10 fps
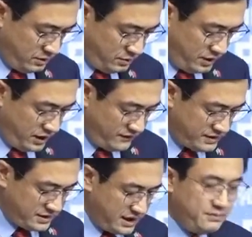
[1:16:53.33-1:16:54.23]
We have
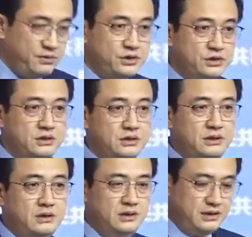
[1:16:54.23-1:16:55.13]
established
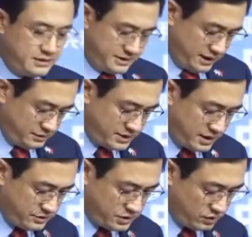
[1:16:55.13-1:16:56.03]
the
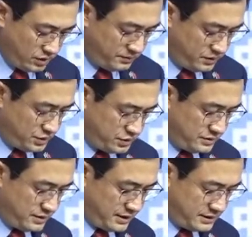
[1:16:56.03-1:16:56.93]
South-South
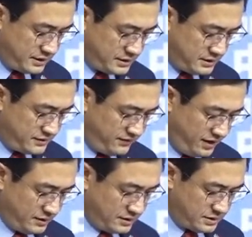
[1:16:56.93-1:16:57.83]
Cooperation Assistance
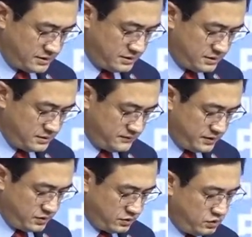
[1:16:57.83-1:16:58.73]
Fund,
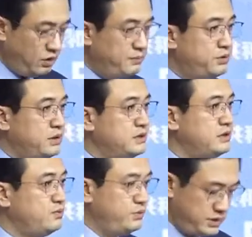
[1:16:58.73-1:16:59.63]
cooperated
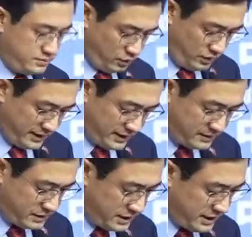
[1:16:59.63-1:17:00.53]
with more
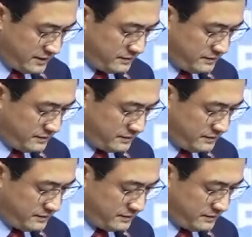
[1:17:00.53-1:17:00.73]
than 10